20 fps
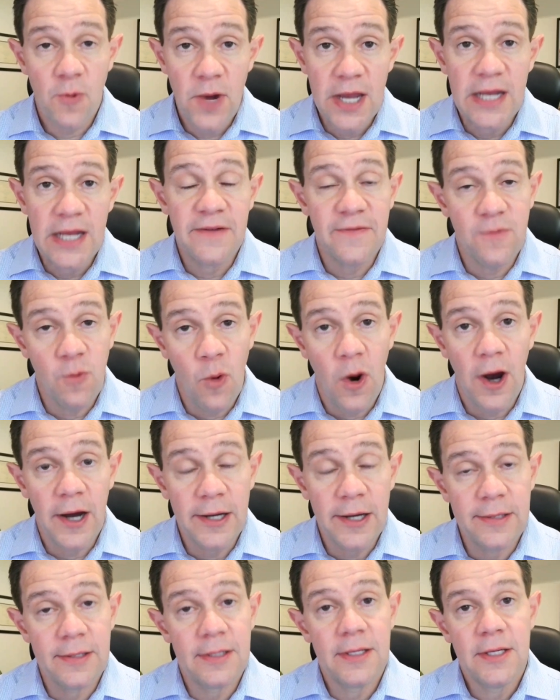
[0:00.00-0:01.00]
rid of
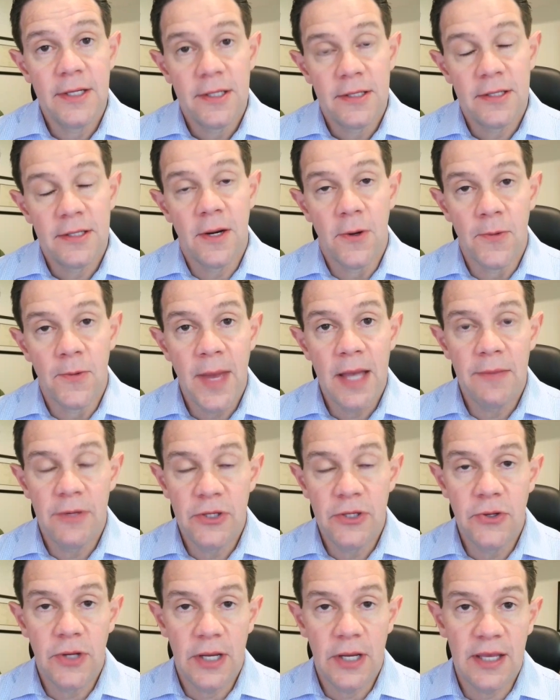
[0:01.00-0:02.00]
one, you know, maybe
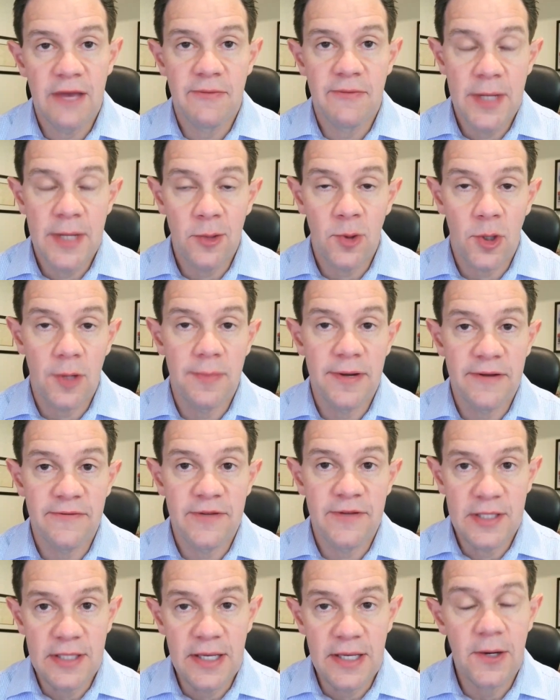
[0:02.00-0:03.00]
you could give me a little bit of a
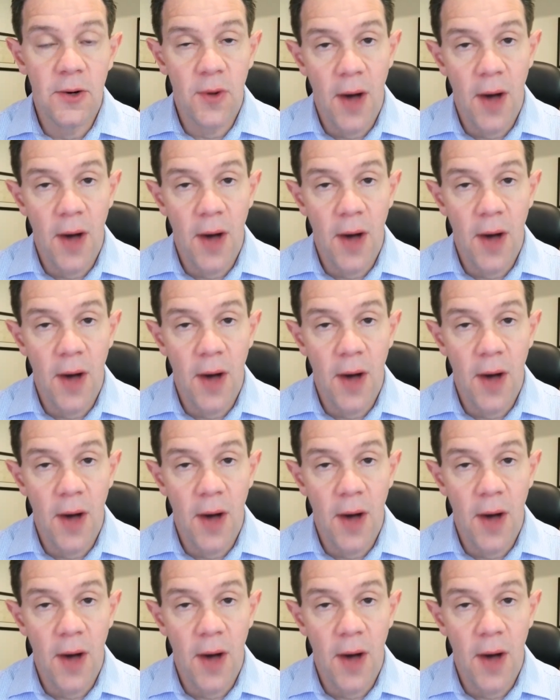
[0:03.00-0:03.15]
deal